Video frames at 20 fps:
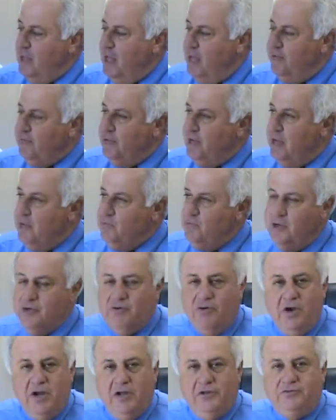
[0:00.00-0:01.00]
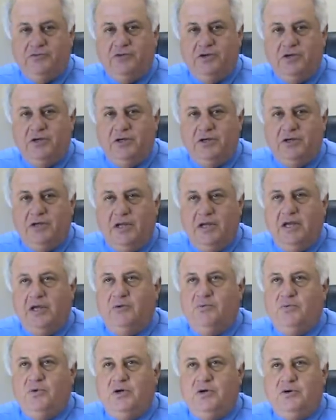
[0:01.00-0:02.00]
I've got one grandson
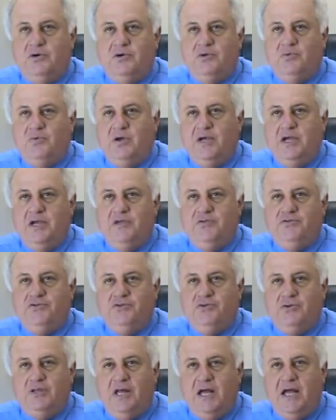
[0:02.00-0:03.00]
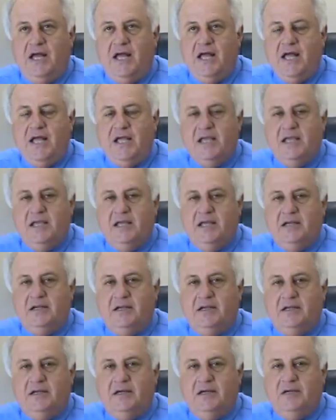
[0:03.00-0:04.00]
and one on the way in July,
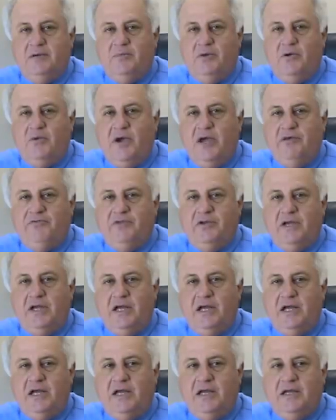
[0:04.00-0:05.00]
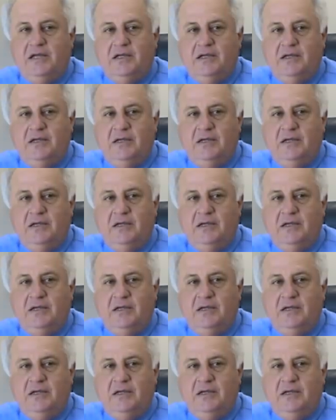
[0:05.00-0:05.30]
and my wife and I